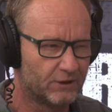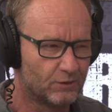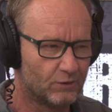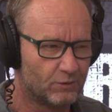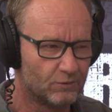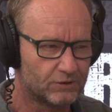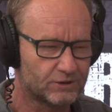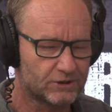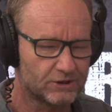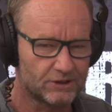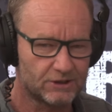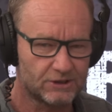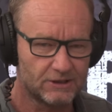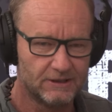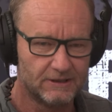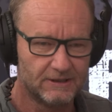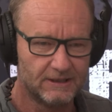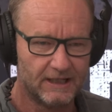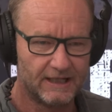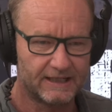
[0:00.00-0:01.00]
and horses
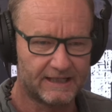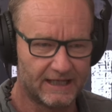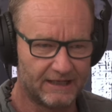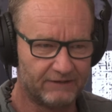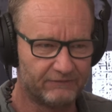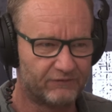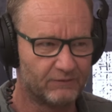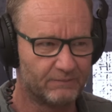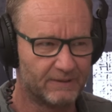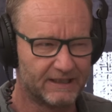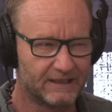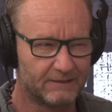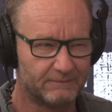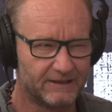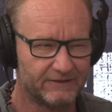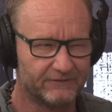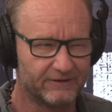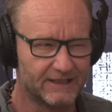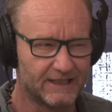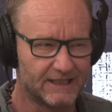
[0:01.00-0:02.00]
again for being a
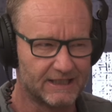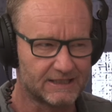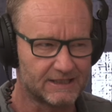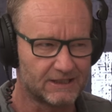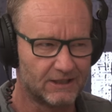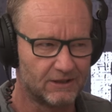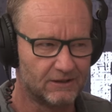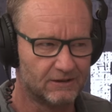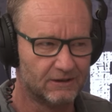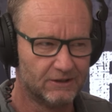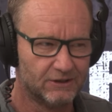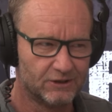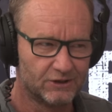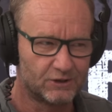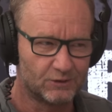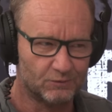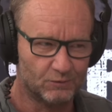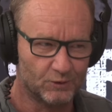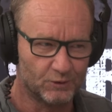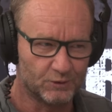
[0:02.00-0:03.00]
bit of an asshole
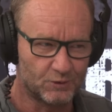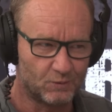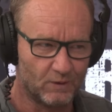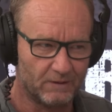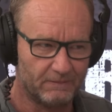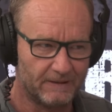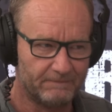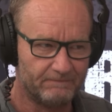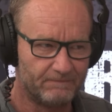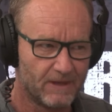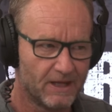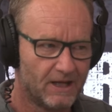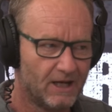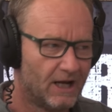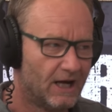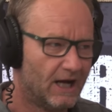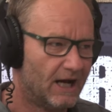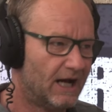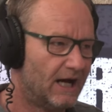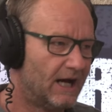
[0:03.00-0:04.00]
towards women.
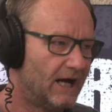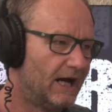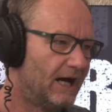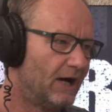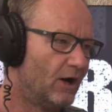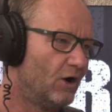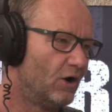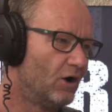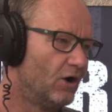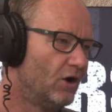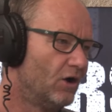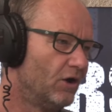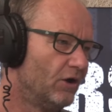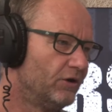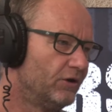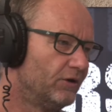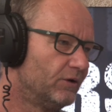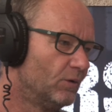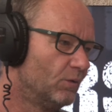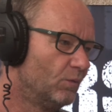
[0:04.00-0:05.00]
Uh,
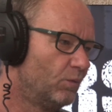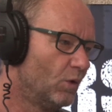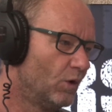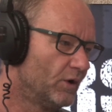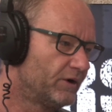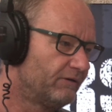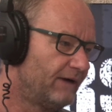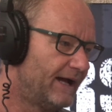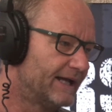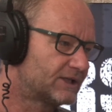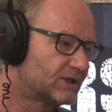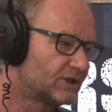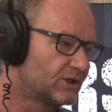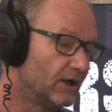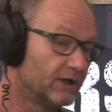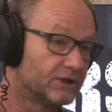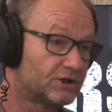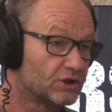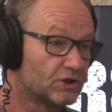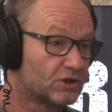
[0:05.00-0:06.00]
on water rats,
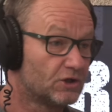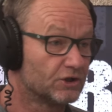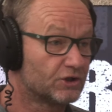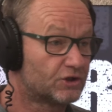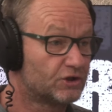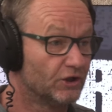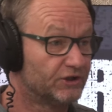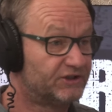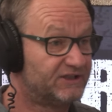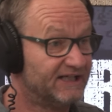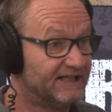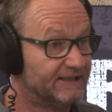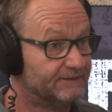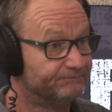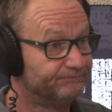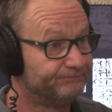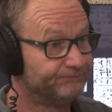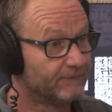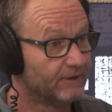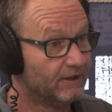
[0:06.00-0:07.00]
I just got shot dead.
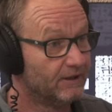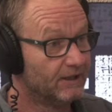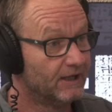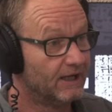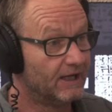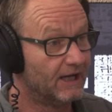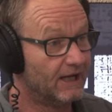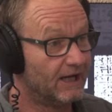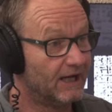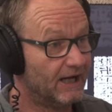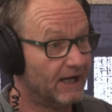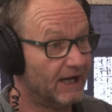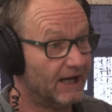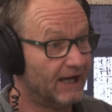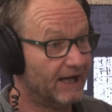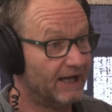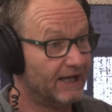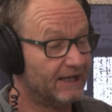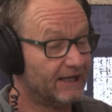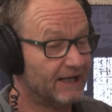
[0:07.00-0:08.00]
Uh,
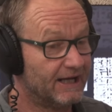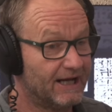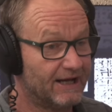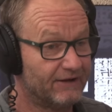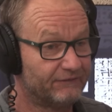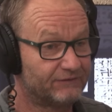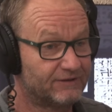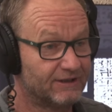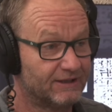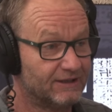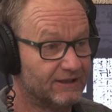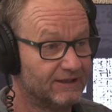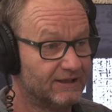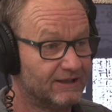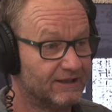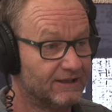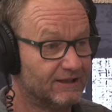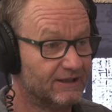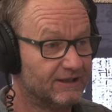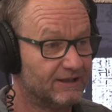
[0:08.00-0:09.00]
and what after, had you done
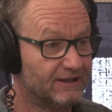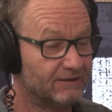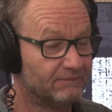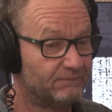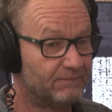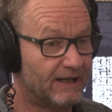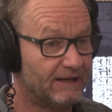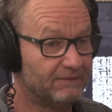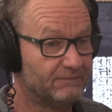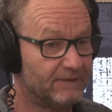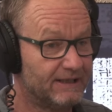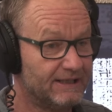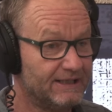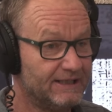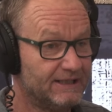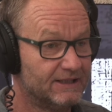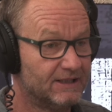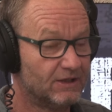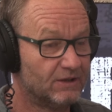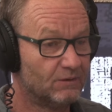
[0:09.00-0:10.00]
wrong this time? Pardon
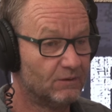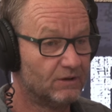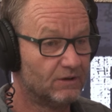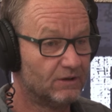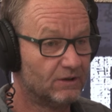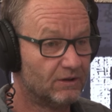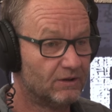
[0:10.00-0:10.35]
me. What had you